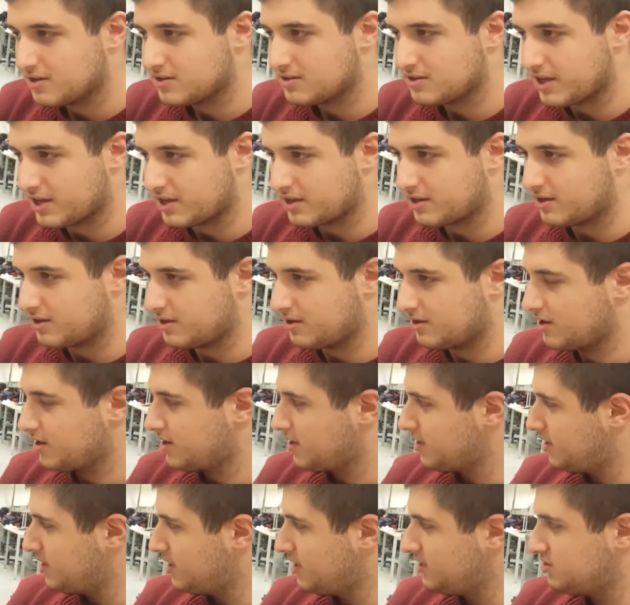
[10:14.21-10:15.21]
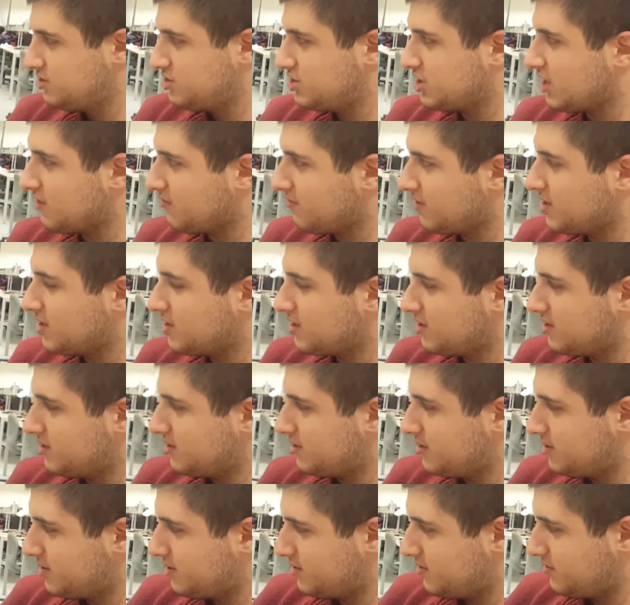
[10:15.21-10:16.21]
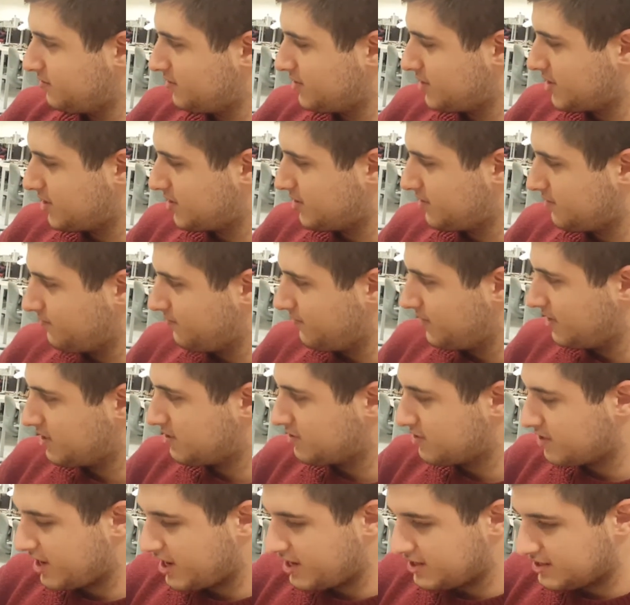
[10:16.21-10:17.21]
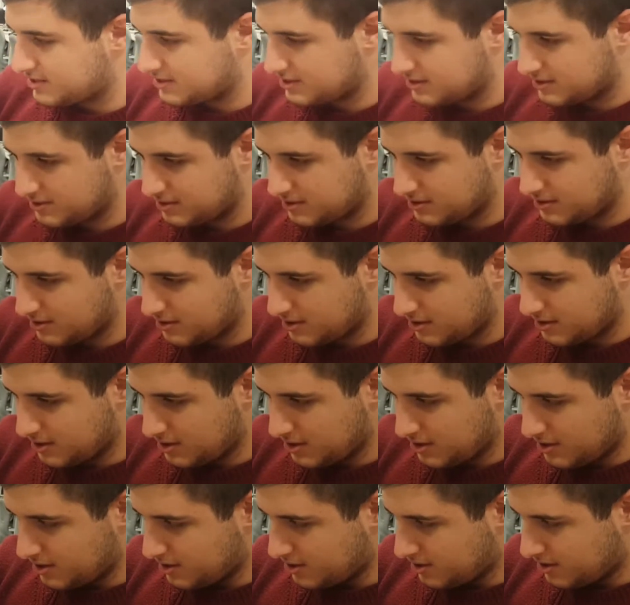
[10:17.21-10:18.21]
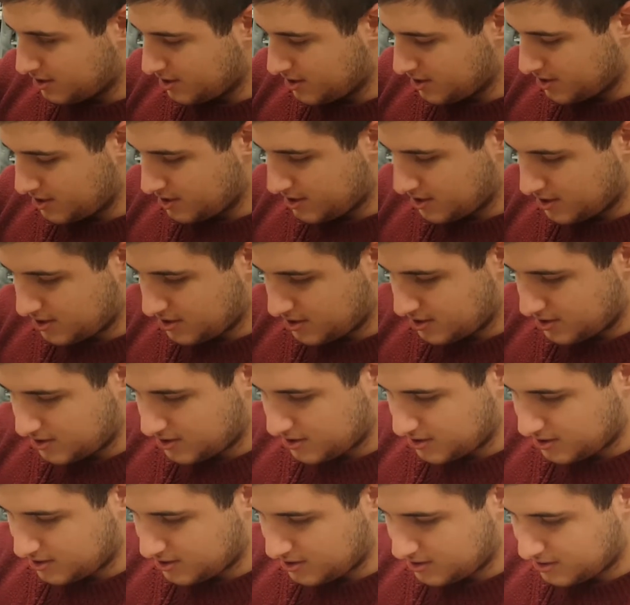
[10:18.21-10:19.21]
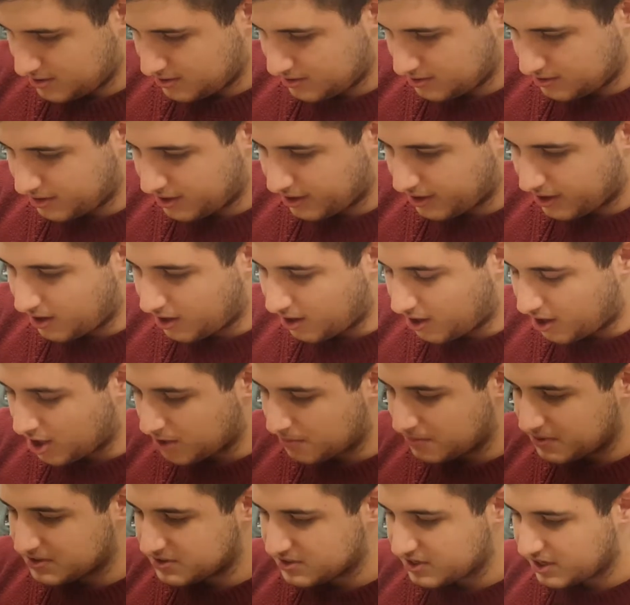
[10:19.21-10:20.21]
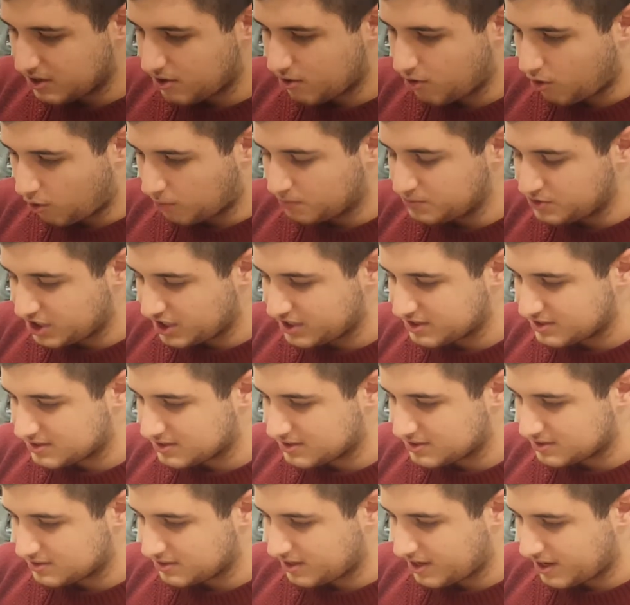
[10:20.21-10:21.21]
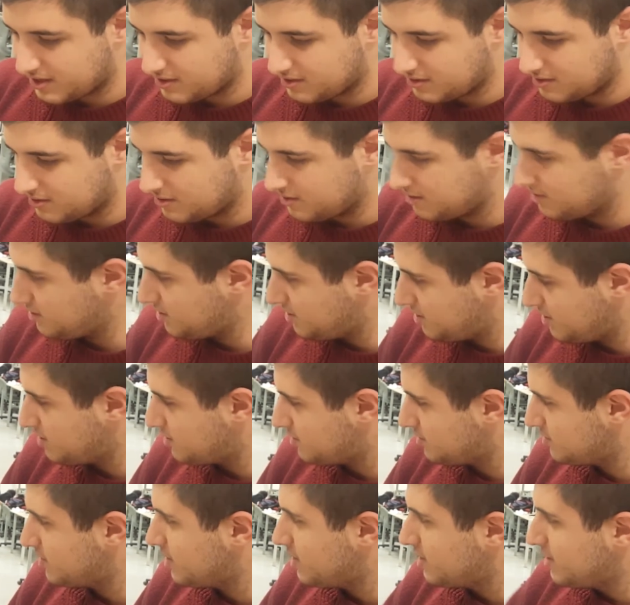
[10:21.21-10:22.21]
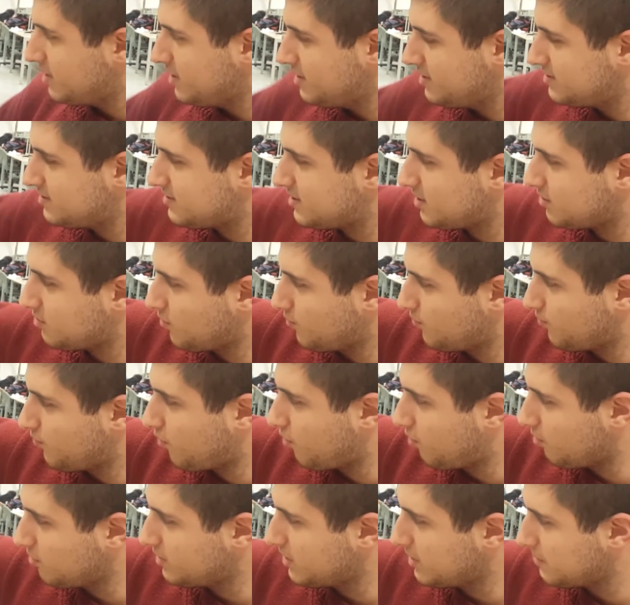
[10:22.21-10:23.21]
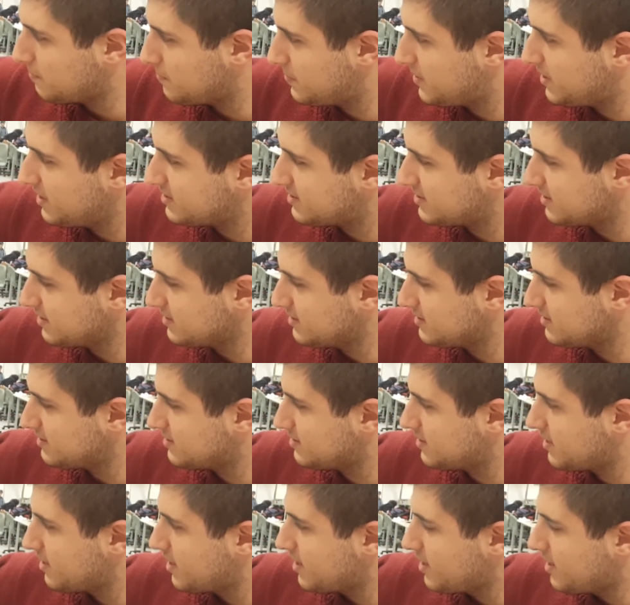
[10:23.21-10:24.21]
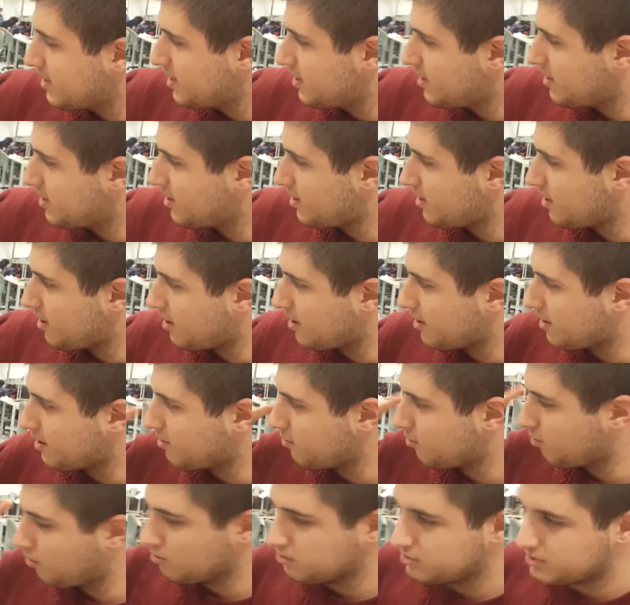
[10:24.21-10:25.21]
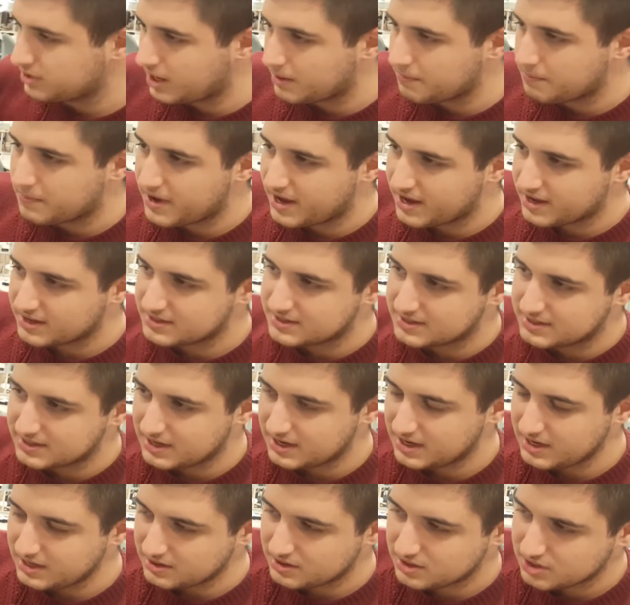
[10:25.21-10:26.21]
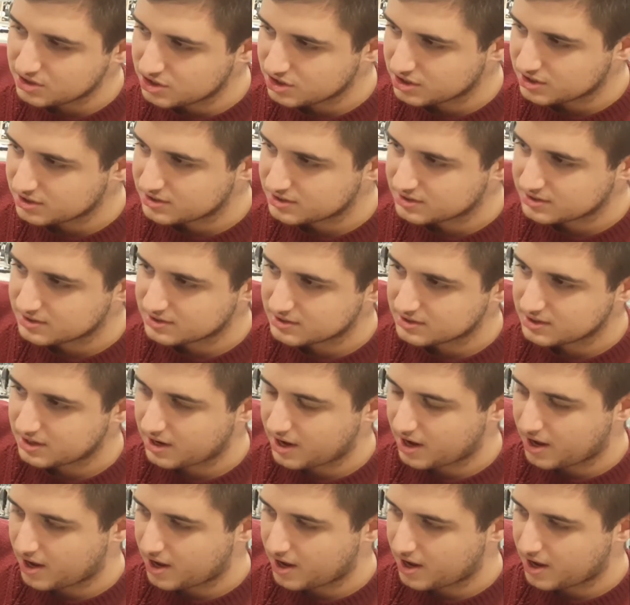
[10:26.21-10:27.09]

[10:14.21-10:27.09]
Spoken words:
Like in Java, we create like arbitrary objects, and here instead of holding pixels, I hold them as integers